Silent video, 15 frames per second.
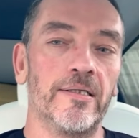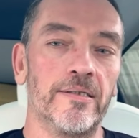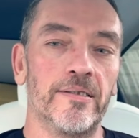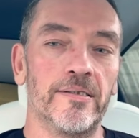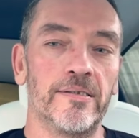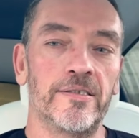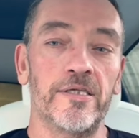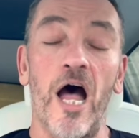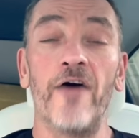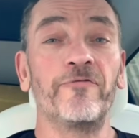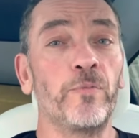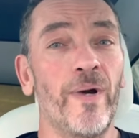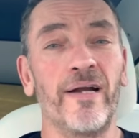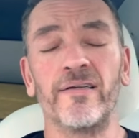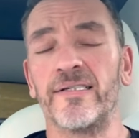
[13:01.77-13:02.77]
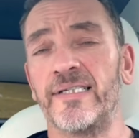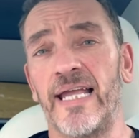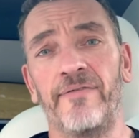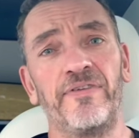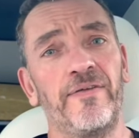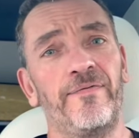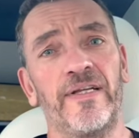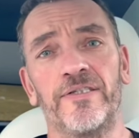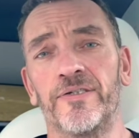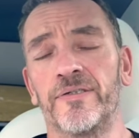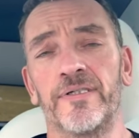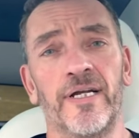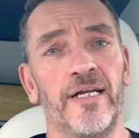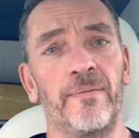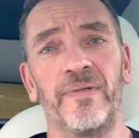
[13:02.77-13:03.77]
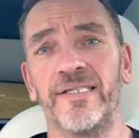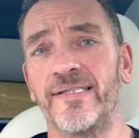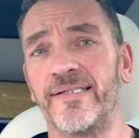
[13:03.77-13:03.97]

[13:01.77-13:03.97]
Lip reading: Software and safety features are going to be